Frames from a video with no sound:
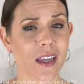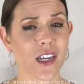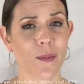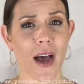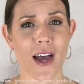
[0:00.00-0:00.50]

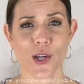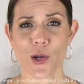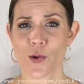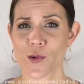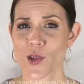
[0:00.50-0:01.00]
glitter
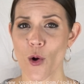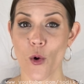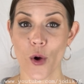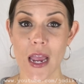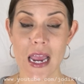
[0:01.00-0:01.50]
particles
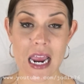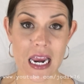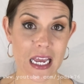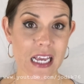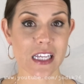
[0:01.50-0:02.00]
or
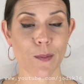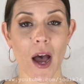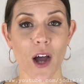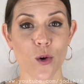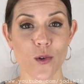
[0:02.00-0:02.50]
any
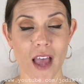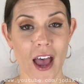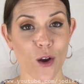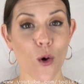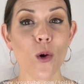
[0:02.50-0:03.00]
sparkles
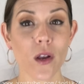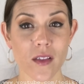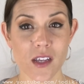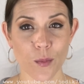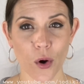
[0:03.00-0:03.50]
at all
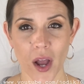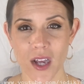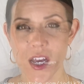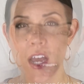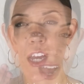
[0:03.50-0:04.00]
in this
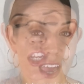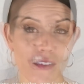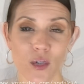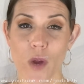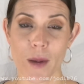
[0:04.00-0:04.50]
product.
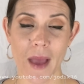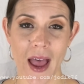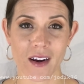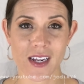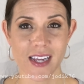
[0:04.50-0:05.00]
Even when
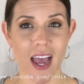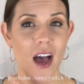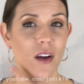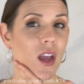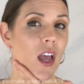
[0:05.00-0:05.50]
powdered
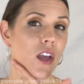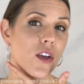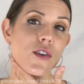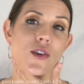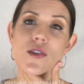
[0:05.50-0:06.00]
down,
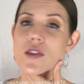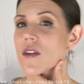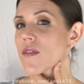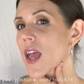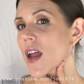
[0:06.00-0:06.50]
you do
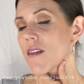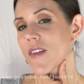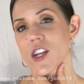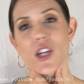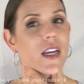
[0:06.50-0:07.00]
sort of get
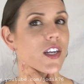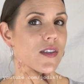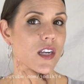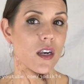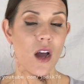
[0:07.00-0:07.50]
eventually
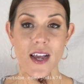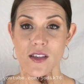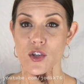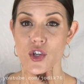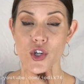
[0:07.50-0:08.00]
just a
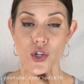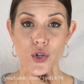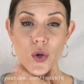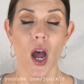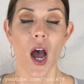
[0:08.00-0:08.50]
nice
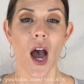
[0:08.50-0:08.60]
dew.